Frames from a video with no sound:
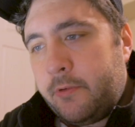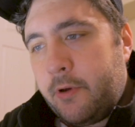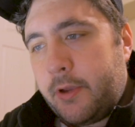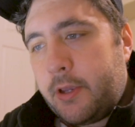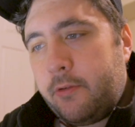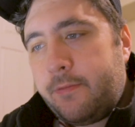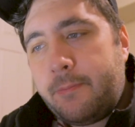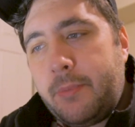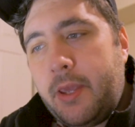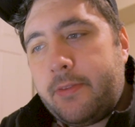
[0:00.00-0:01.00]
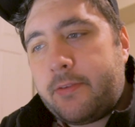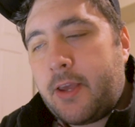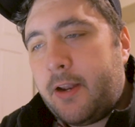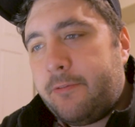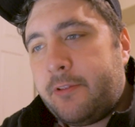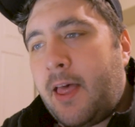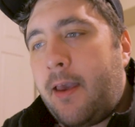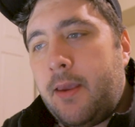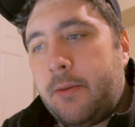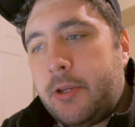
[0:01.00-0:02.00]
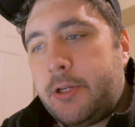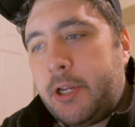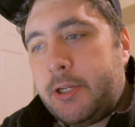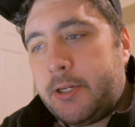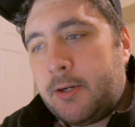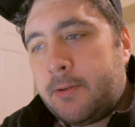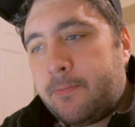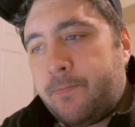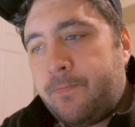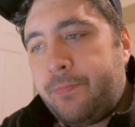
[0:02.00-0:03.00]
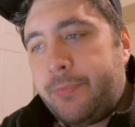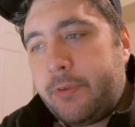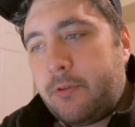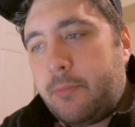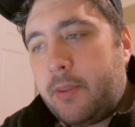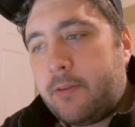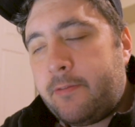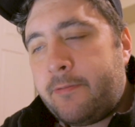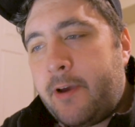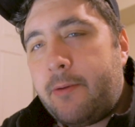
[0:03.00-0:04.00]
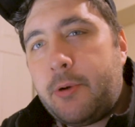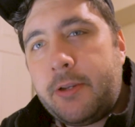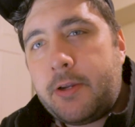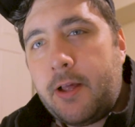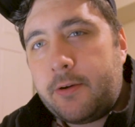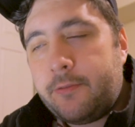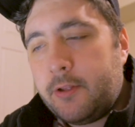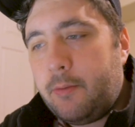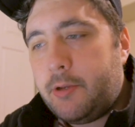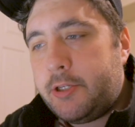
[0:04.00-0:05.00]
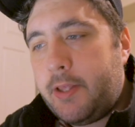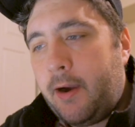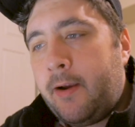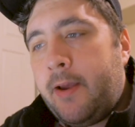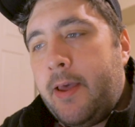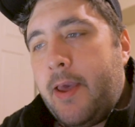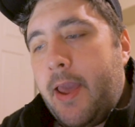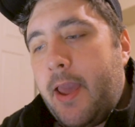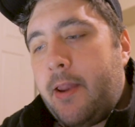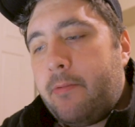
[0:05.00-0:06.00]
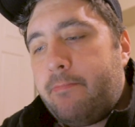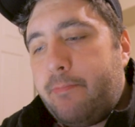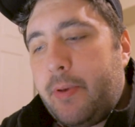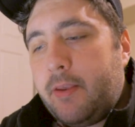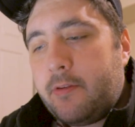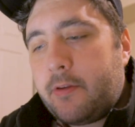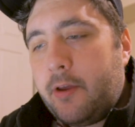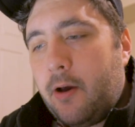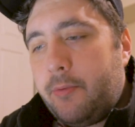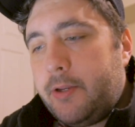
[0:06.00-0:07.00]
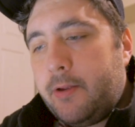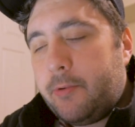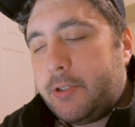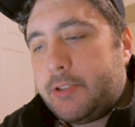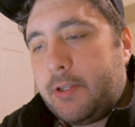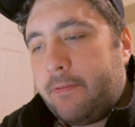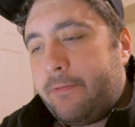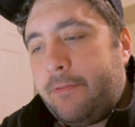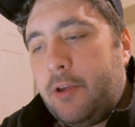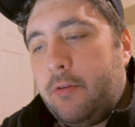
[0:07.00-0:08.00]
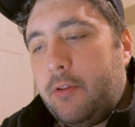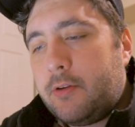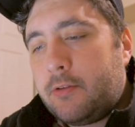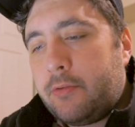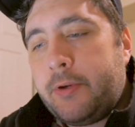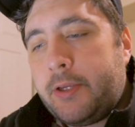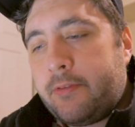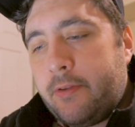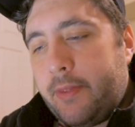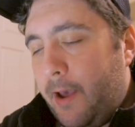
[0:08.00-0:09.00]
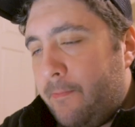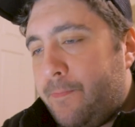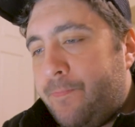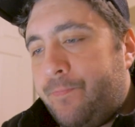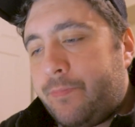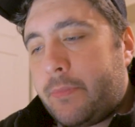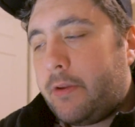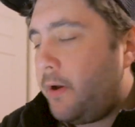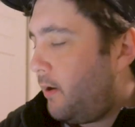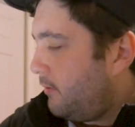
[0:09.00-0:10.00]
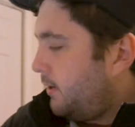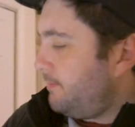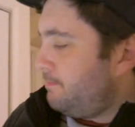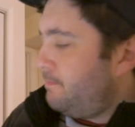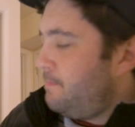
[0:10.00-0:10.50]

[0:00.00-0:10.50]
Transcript: So it goes from being this kind of flat image here to being this vibrant, colorful image there. And basically all we did were just a few little tweaks to that. All right.